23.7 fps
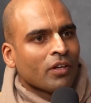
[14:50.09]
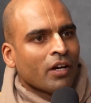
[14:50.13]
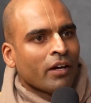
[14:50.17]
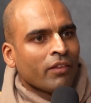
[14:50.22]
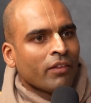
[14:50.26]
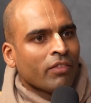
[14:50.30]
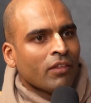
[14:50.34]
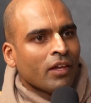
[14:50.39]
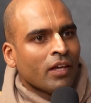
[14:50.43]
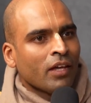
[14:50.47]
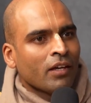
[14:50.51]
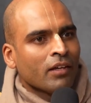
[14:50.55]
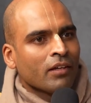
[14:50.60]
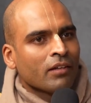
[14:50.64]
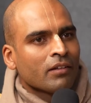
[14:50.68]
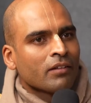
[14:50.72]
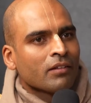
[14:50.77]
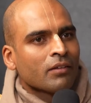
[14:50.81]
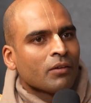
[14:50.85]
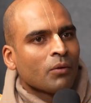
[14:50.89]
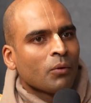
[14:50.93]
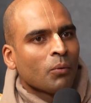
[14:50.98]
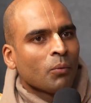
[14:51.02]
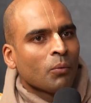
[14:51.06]
I think
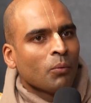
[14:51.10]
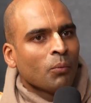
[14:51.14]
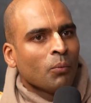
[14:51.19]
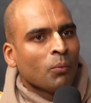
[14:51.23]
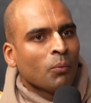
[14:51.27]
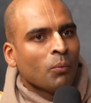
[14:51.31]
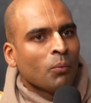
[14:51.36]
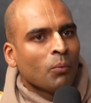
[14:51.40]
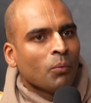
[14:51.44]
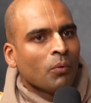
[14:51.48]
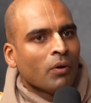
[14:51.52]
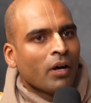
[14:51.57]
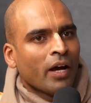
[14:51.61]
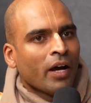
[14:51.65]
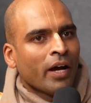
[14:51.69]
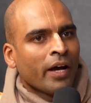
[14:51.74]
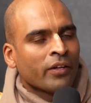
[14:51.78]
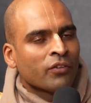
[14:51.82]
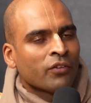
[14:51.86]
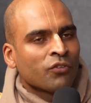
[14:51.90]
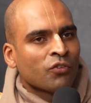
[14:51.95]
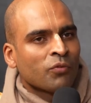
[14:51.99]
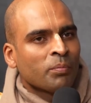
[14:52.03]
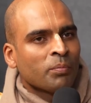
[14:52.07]

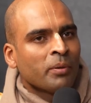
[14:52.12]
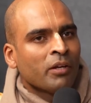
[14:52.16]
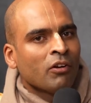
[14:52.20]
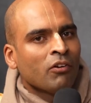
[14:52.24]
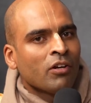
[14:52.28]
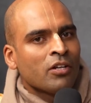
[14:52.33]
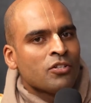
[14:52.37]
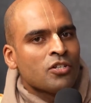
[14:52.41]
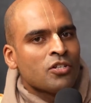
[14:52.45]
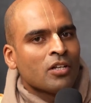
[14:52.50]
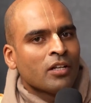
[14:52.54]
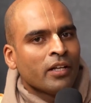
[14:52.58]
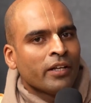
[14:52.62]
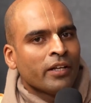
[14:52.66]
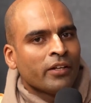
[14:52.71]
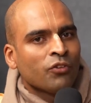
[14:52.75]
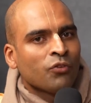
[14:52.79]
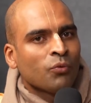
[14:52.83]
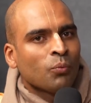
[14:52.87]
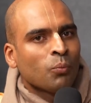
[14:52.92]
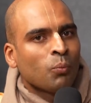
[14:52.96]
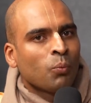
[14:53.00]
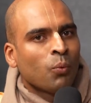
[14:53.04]
as spiritualists,